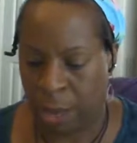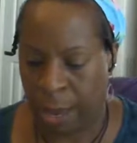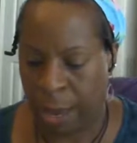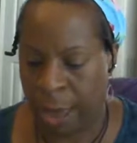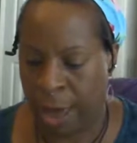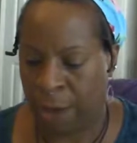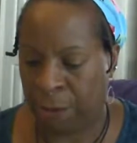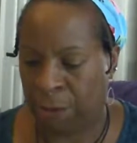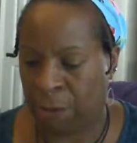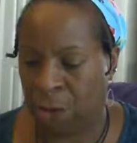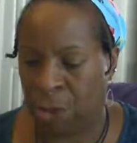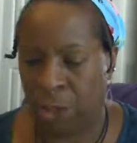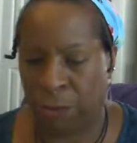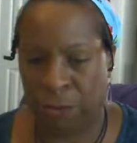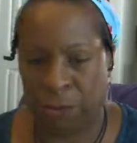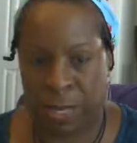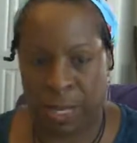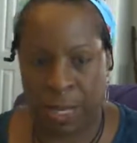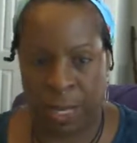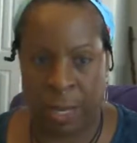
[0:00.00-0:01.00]
after the
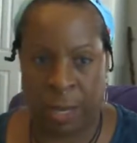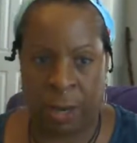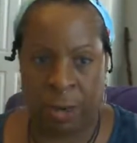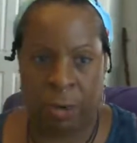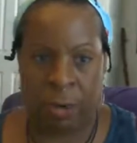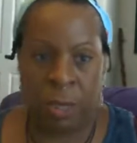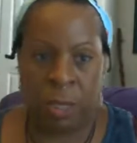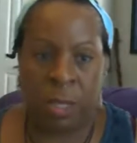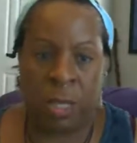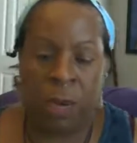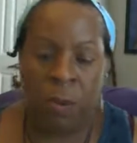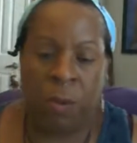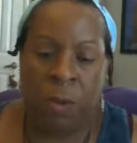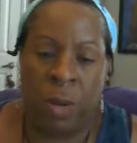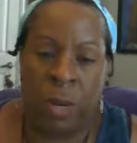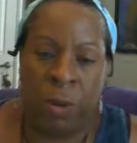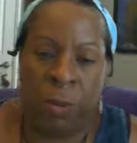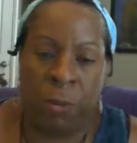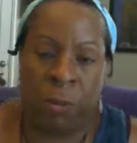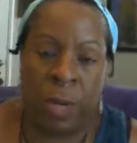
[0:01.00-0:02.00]
video because I
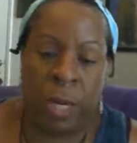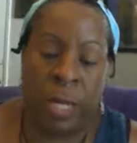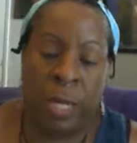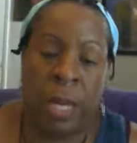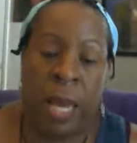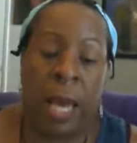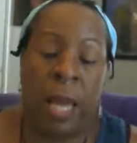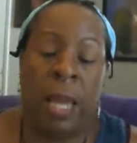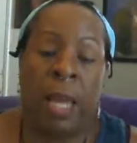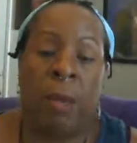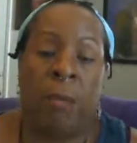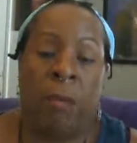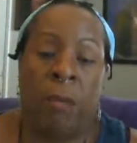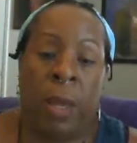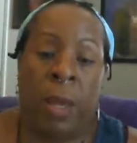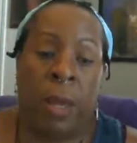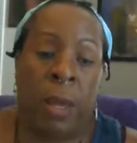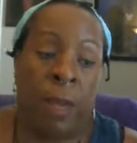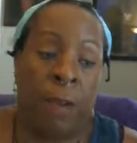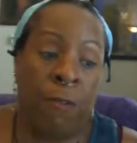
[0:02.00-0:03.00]
want to read that.
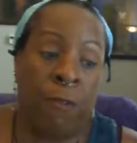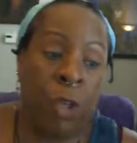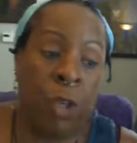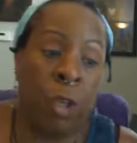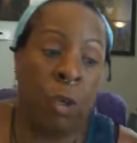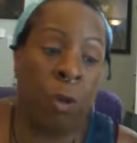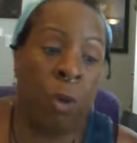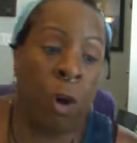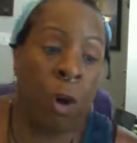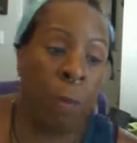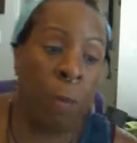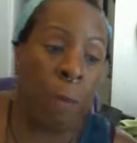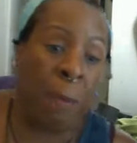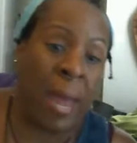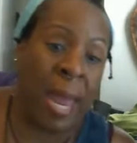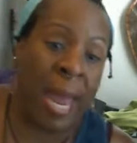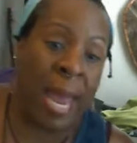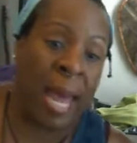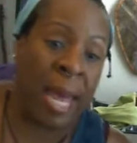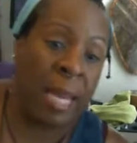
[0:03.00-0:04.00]
And if you are a
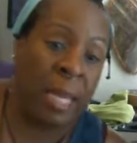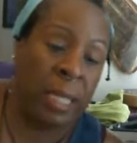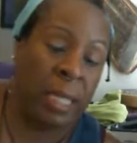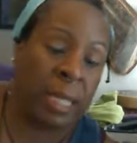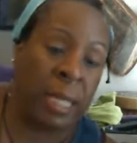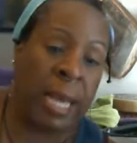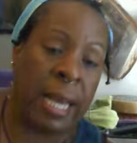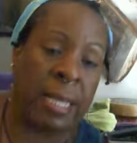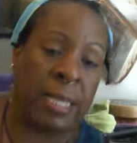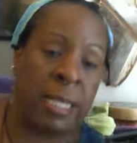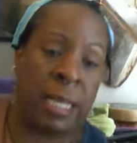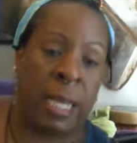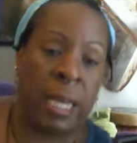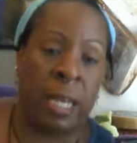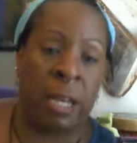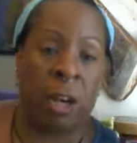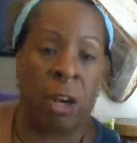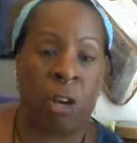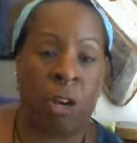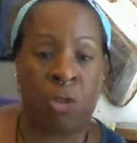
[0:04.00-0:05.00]
man that's
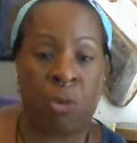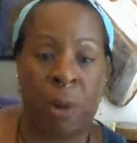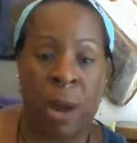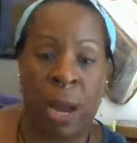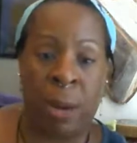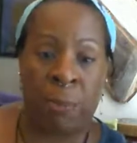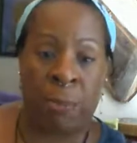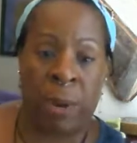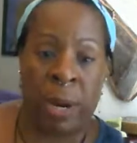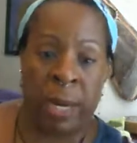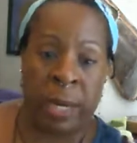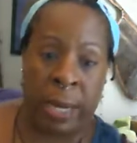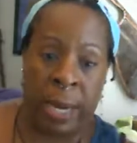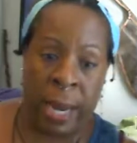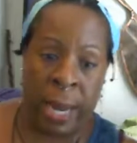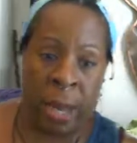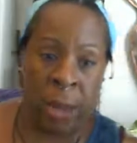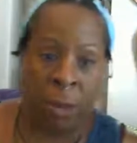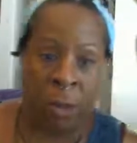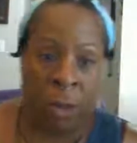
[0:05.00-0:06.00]
in our tribe right
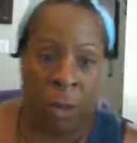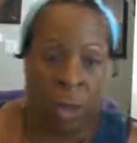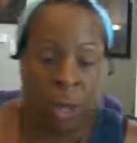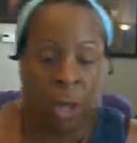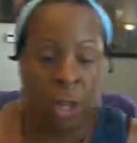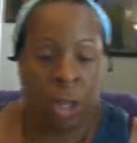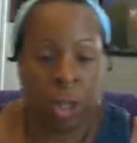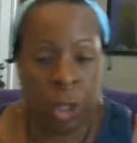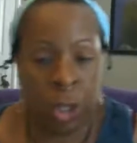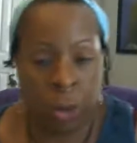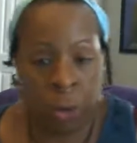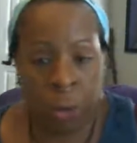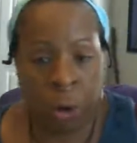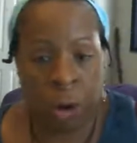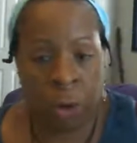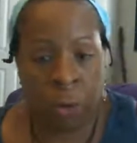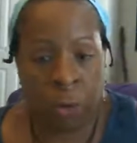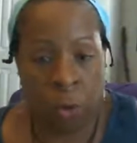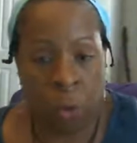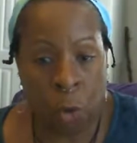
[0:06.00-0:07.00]
now, you
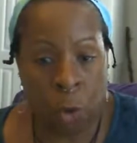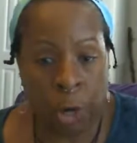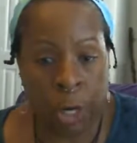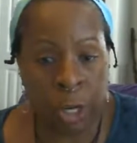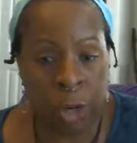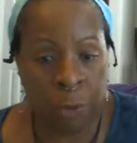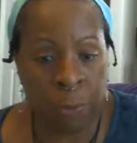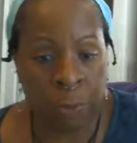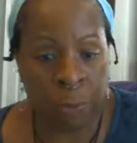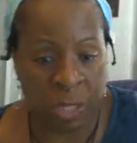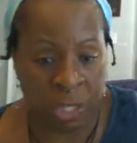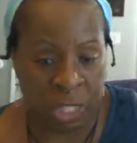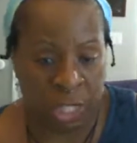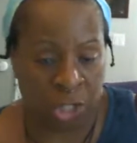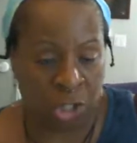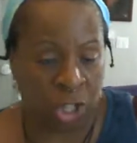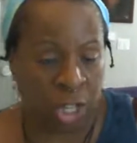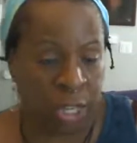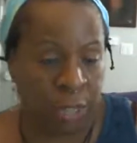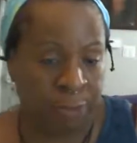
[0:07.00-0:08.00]
are warrior
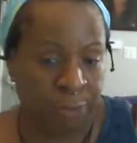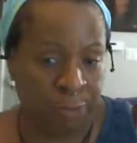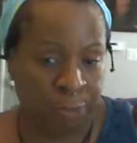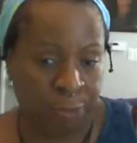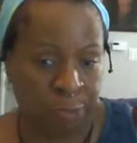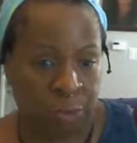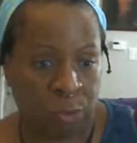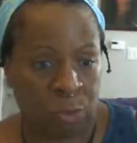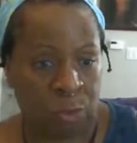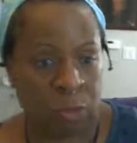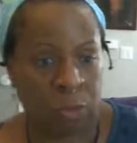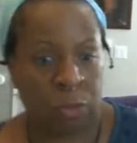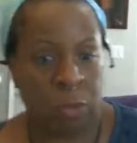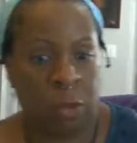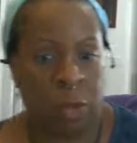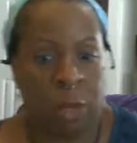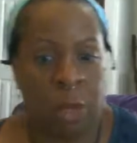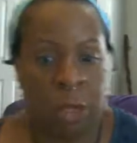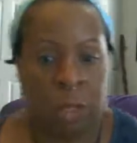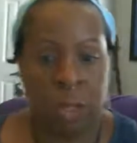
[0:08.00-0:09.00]
position.
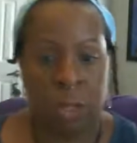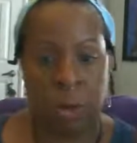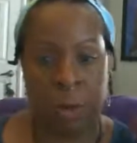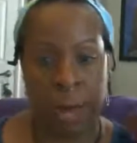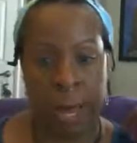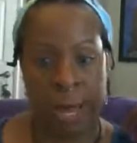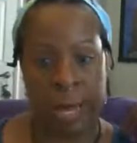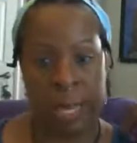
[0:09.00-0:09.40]
So I